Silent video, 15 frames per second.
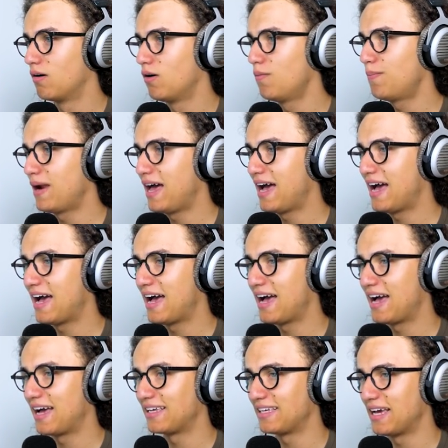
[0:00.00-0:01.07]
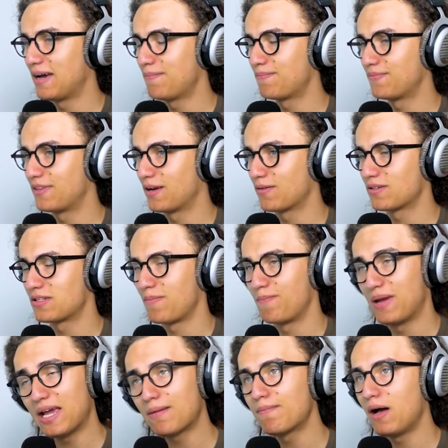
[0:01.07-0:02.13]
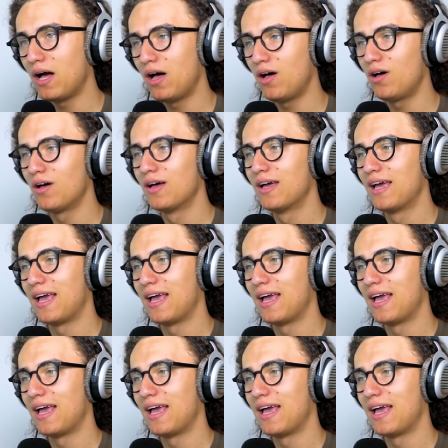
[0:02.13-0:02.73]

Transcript: Hoopla. Yep, there was a big ball.